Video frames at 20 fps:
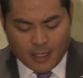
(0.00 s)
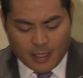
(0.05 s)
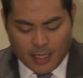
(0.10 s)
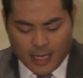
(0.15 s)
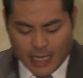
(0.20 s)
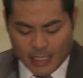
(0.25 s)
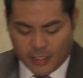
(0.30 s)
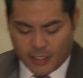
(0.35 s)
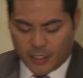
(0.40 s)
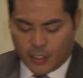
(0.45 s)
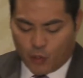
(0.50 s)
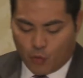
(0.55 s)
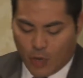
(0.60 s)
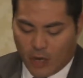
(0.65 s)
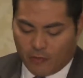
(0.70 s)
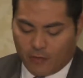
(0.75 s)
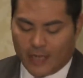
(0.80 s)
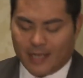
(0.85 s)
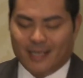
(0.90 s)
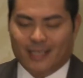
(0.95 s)

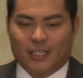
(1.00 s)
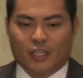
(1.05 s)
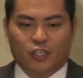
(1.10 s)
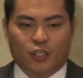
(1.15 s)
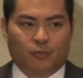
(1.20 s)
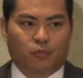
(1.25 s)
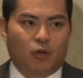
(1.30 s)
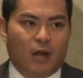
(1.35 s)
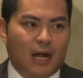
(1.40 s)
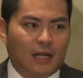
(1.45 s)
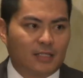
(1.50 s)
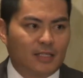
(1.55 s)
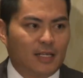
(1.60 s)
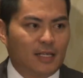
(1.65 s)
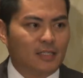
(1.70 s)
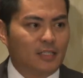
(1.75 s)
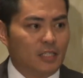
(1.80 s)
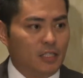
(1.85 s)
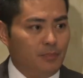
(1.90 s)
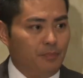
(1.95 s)
NCQA recognition
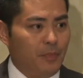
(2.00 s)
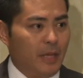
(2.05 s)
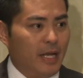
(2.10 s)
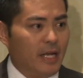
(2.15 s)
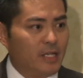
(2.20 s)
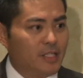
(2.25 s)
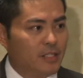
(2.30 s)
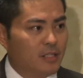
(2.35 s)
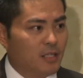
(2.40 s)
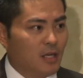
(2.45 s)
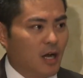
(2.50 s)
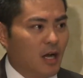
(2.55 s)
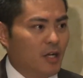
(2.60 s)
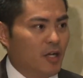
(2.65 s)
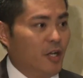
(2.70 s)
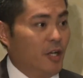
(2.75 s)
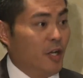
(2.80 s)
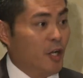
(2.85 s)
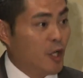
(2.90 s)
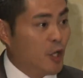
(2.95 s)
process is based on
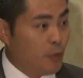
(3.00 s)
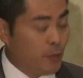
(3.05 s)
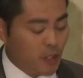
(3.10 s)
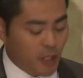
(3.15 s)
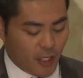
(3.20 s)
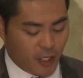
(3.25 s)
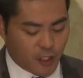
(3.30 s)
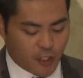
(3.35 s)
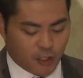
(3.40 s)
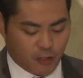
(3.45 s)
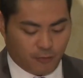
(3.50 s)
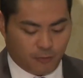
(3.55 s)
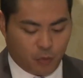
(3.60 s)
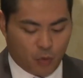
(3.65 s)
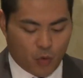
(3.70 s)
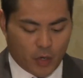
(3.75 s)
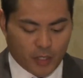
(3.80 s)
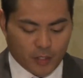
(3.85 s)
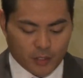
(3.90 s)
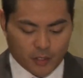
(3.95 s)
an accumulation of
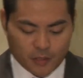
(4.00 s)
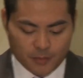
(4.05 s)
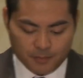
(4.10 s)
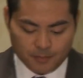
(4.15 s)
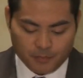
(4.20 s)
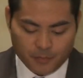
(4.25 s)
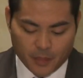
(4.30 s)
points